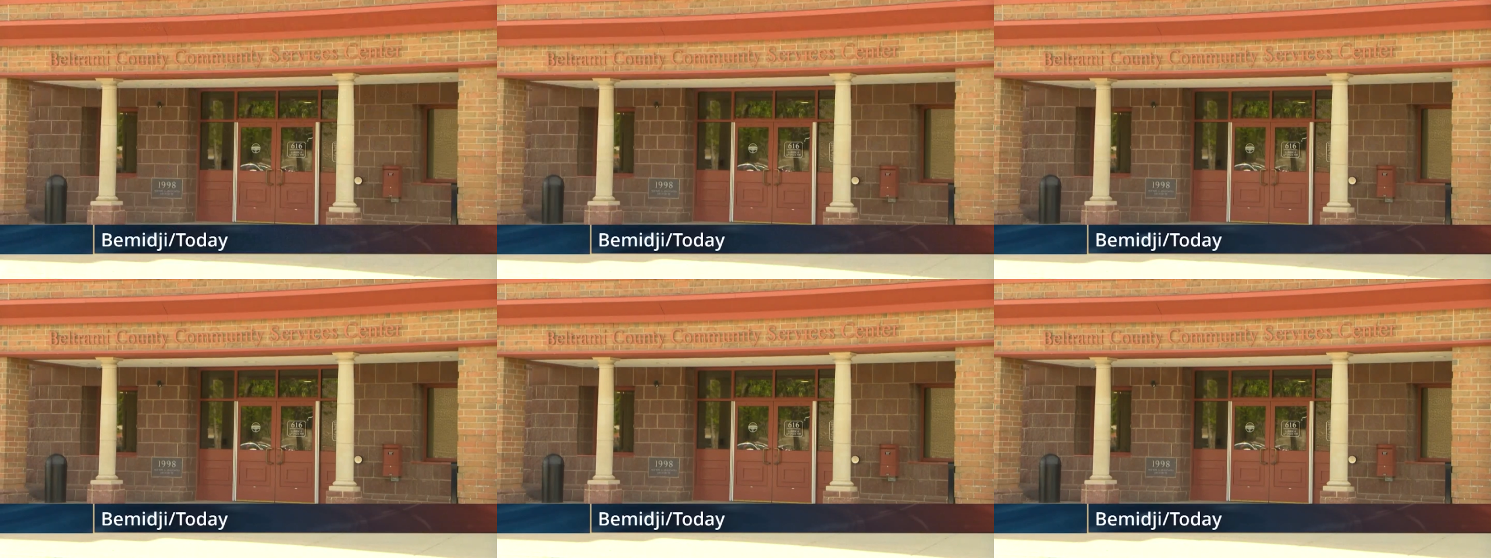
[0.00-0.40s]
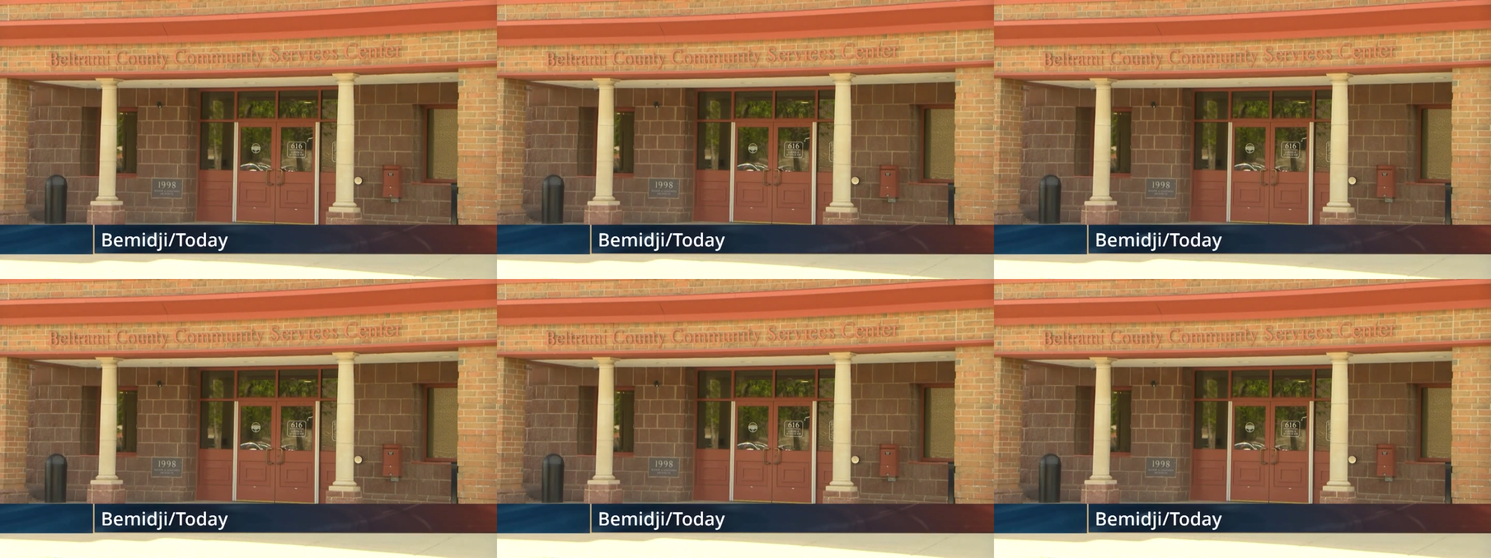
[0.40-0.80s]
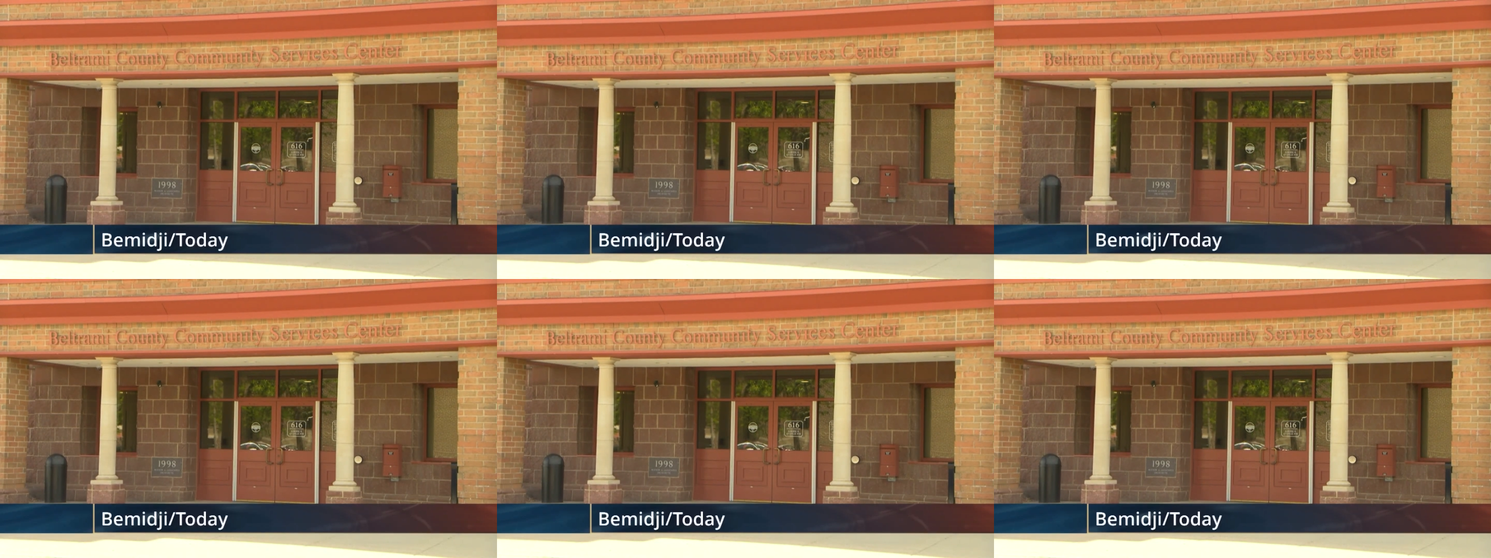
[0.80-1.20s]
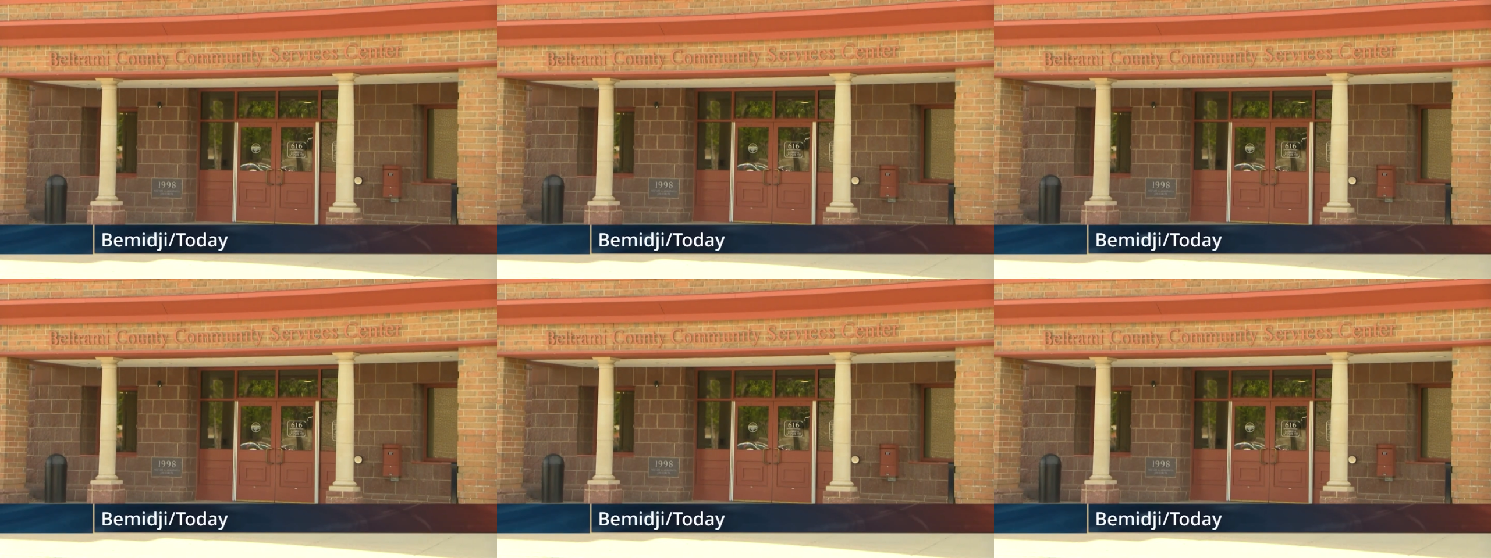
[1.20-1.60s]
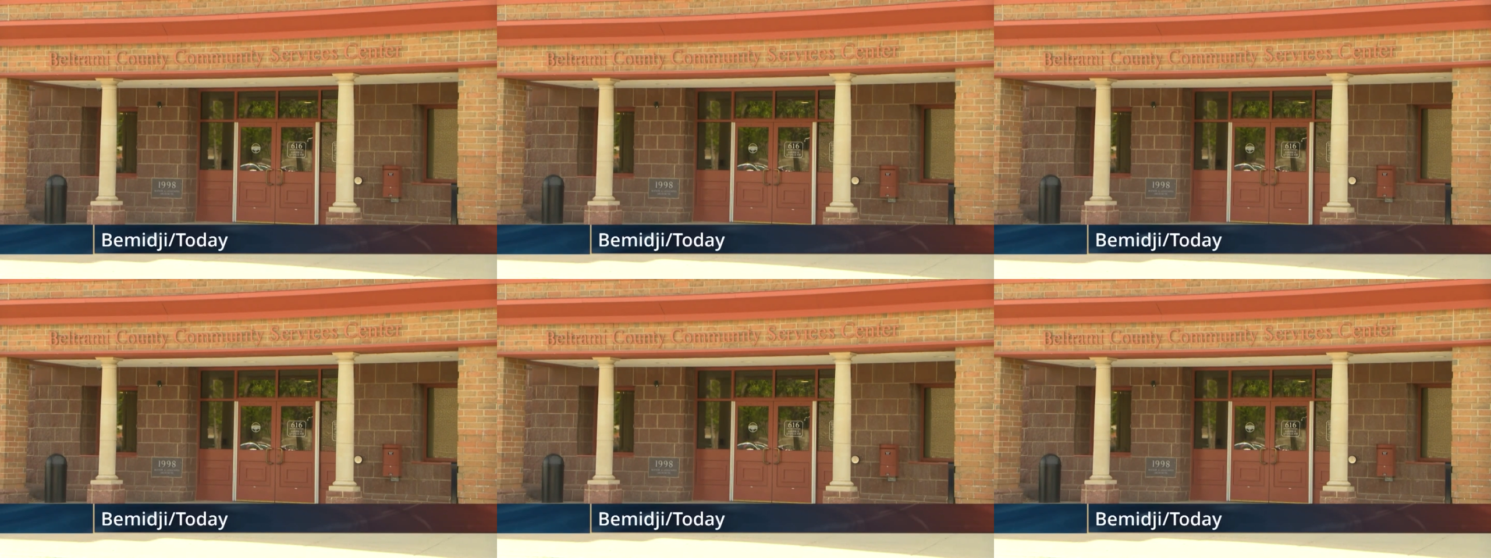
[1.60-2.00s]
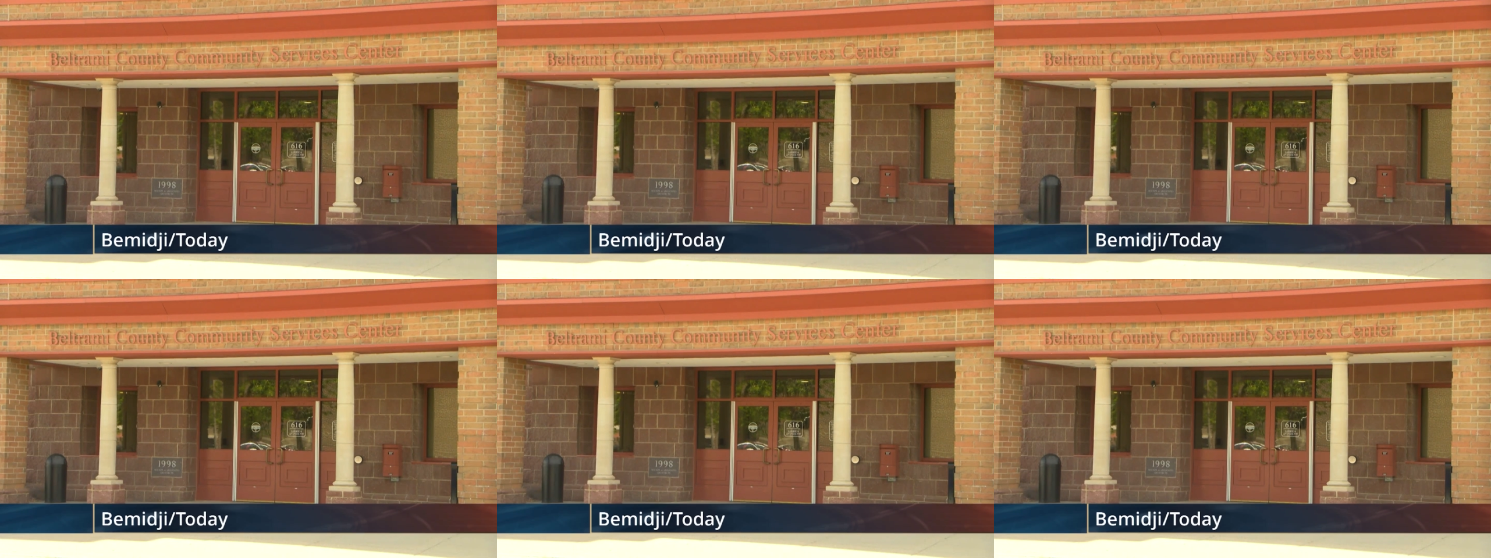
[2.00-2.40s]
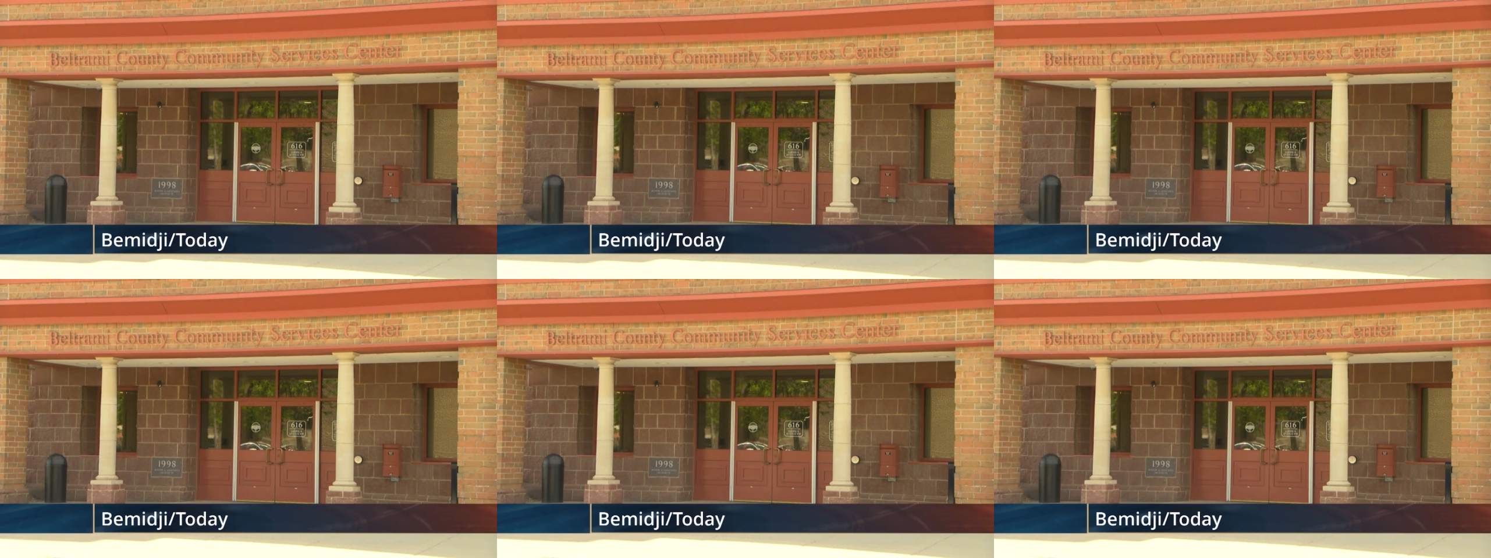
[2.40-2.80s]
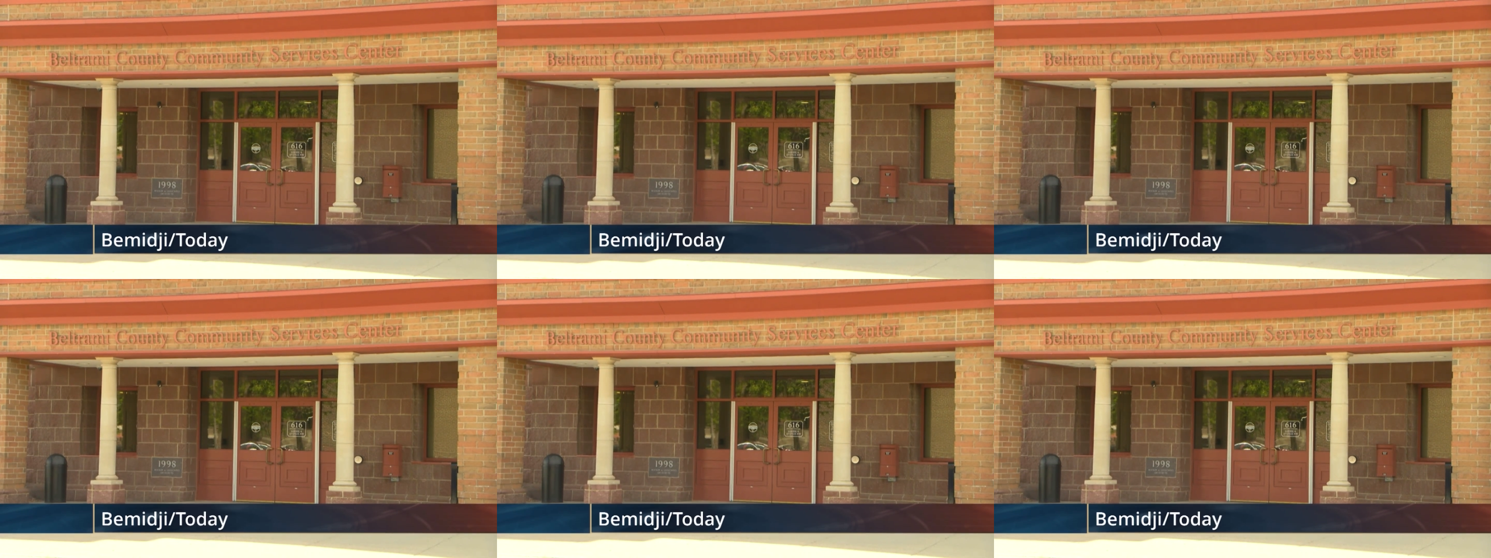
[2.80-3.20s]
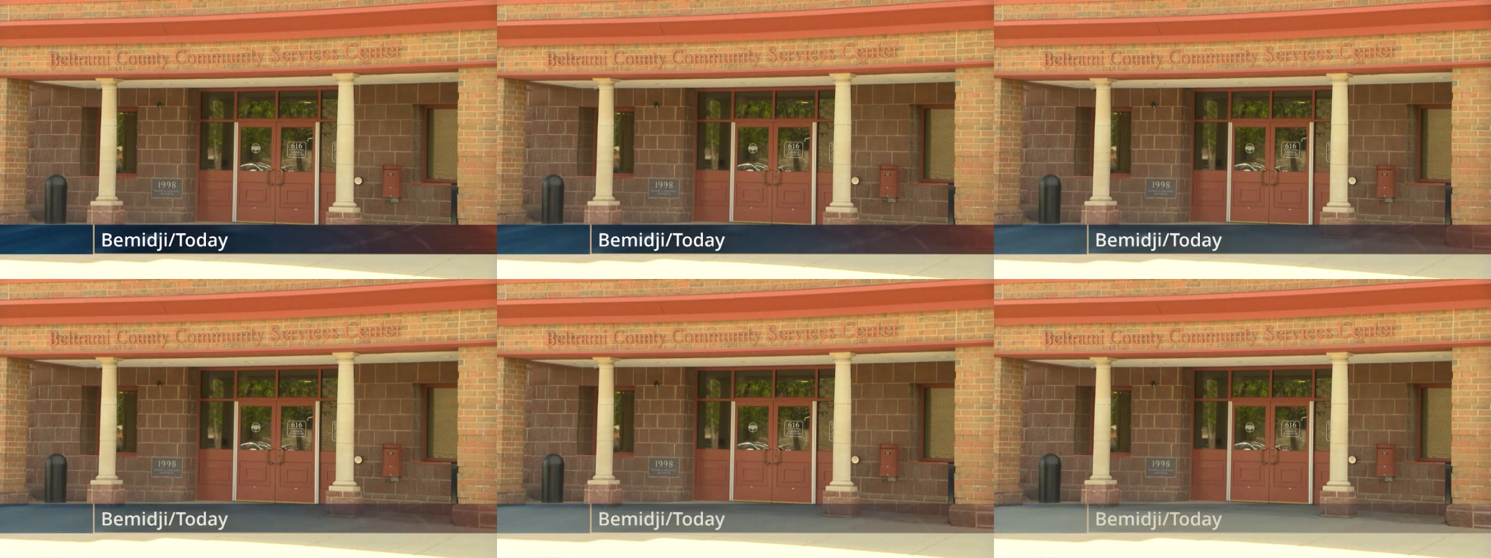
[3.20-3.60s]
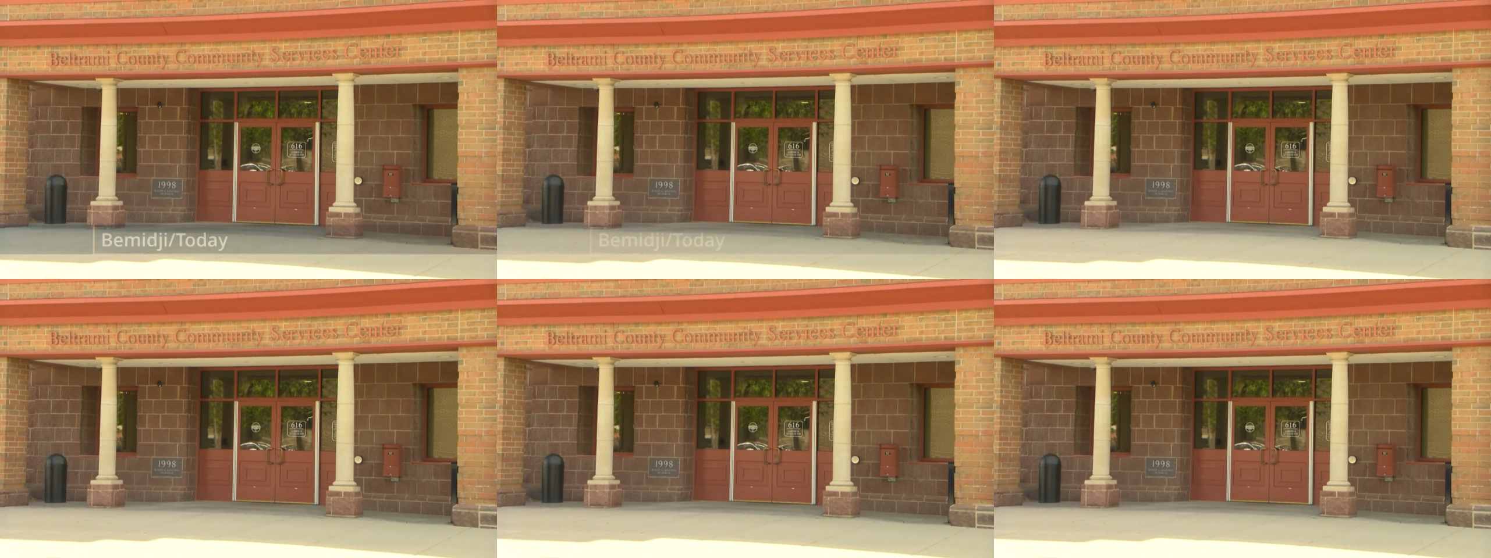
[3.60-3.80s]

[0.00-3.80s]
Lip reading: [unreadable: no face in view]